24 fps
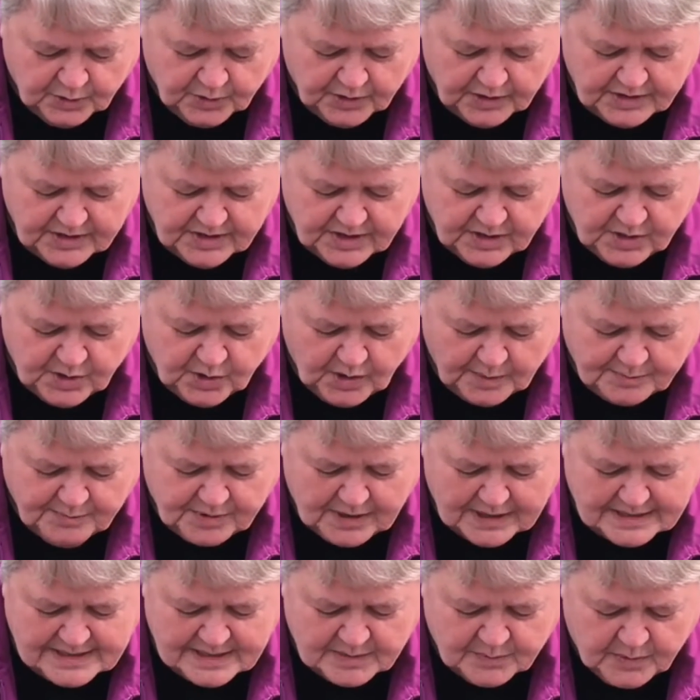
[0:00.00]
Lord, you are
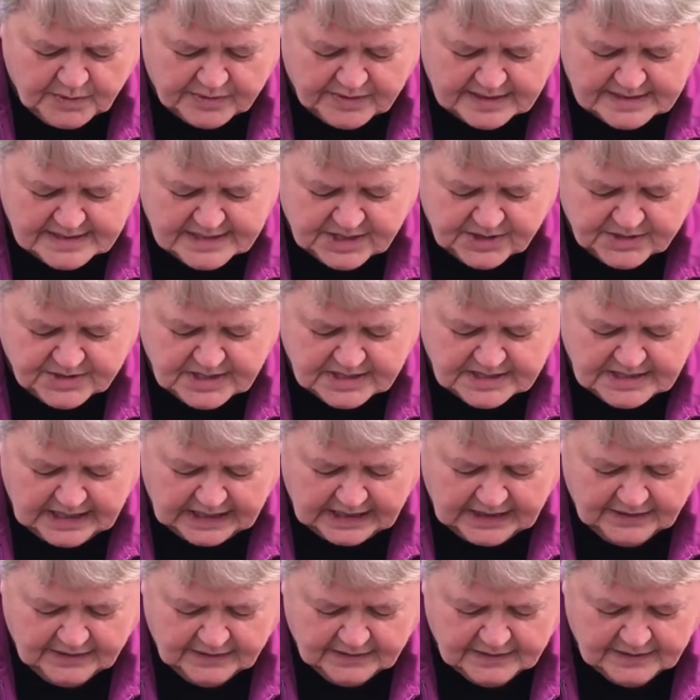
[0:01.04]
present with us here
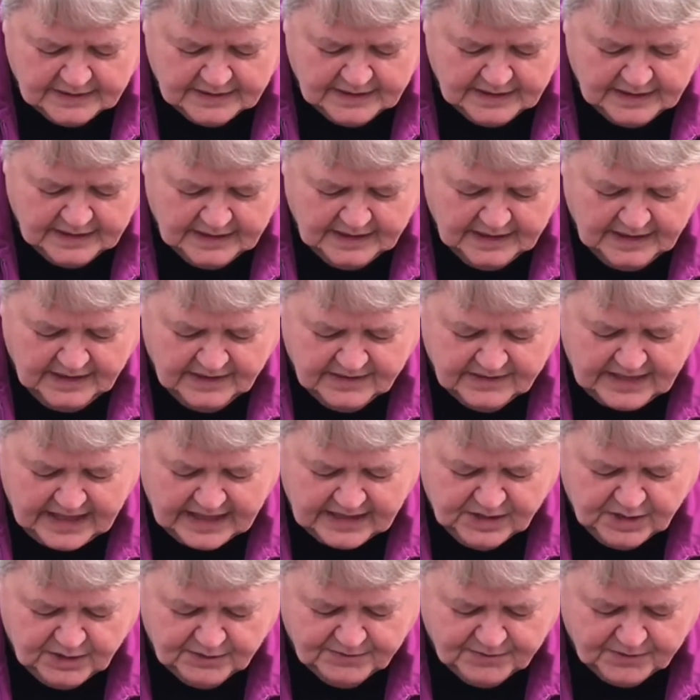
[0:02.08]
today.
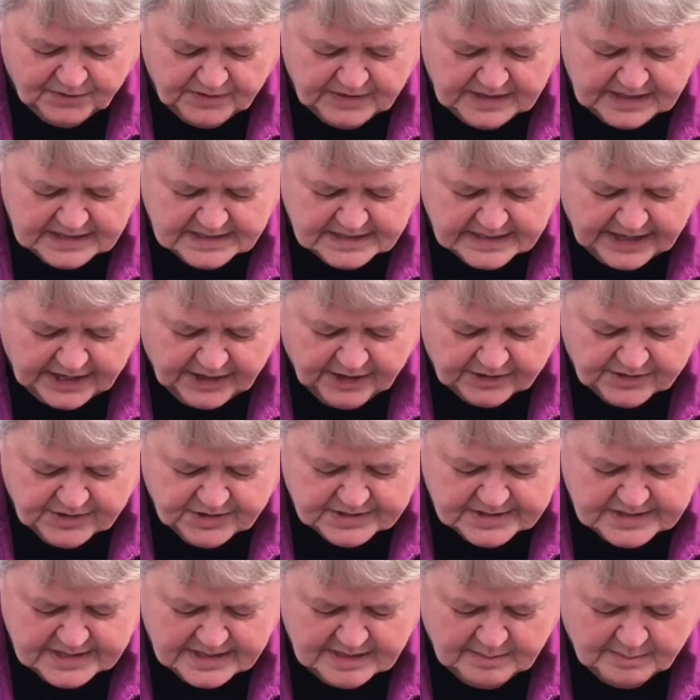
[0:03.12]
Thank you for these
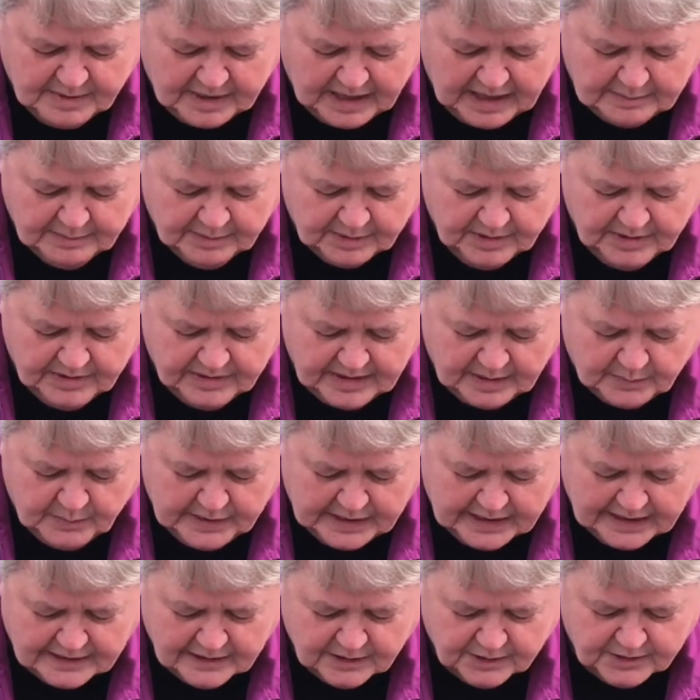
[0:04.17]
characters in the Bible that
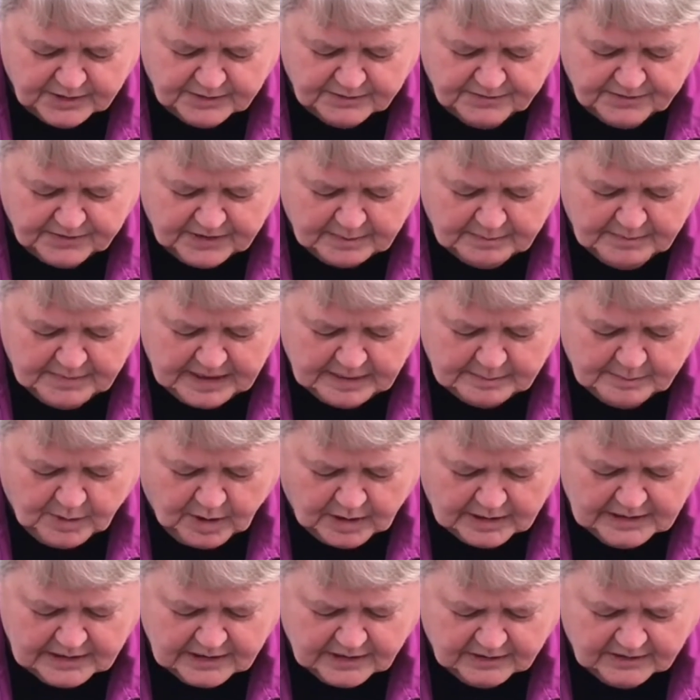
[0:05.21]
we can learn from and
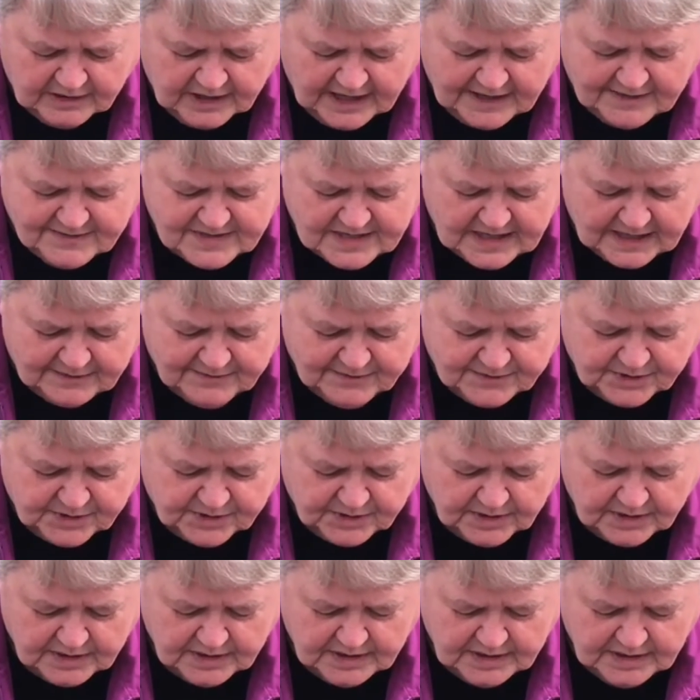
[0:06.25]
model our lives
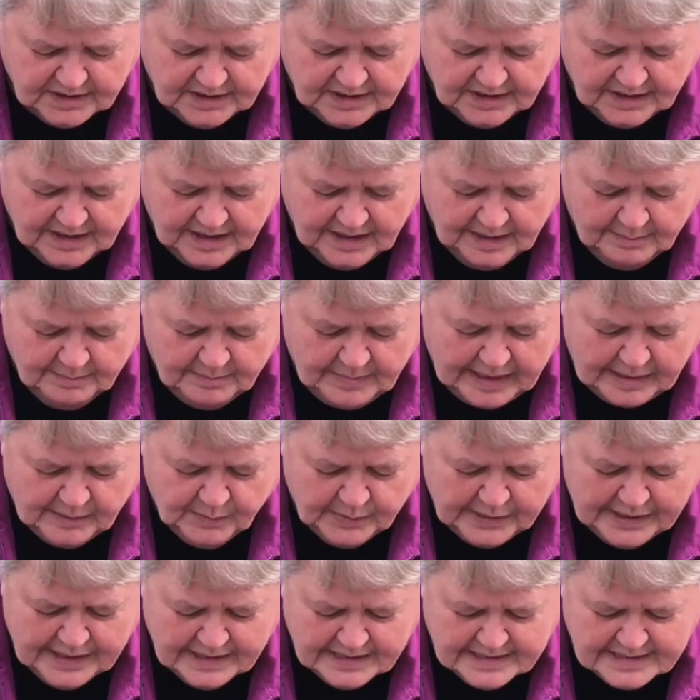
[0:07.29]
after. May
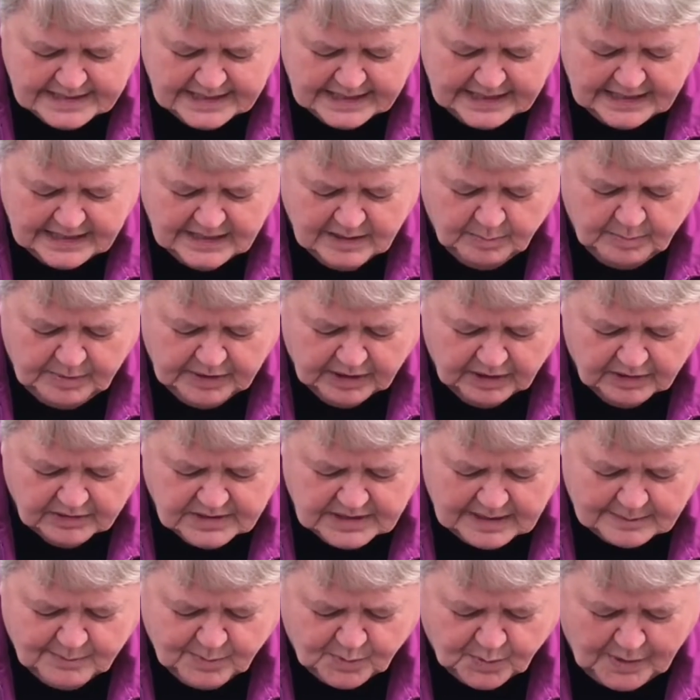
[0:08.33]
we indeed
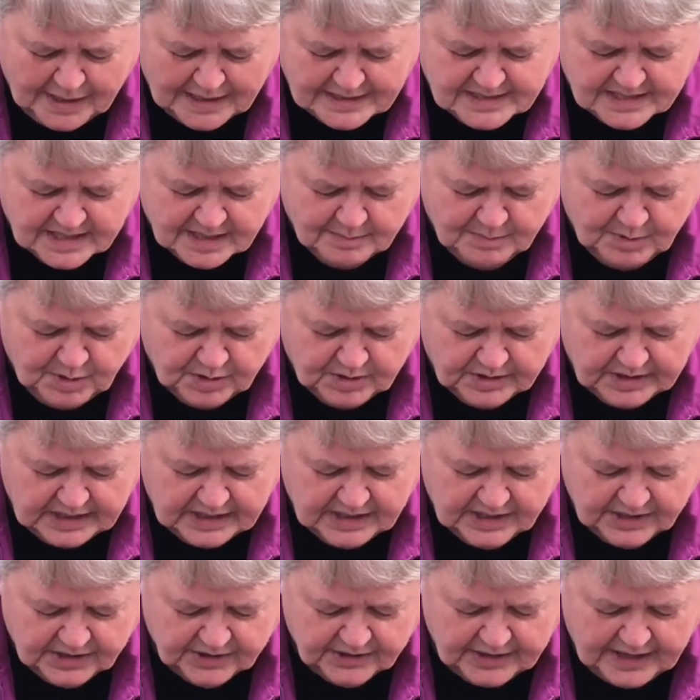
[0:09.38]
build a Boaz
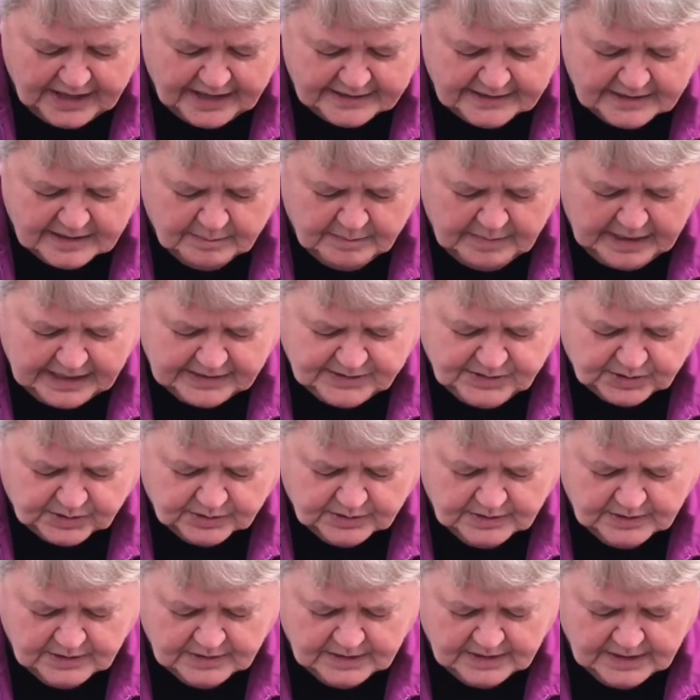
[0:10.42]
community here at
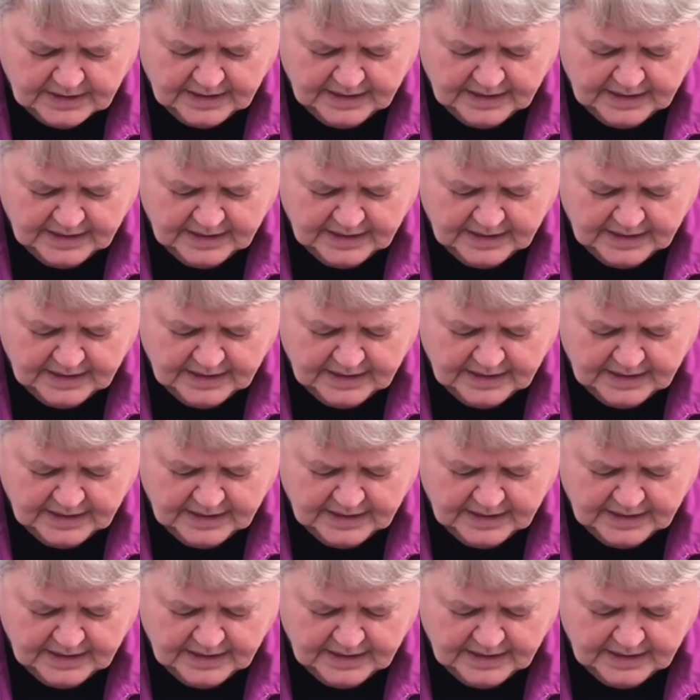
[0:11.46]
Emmanuel,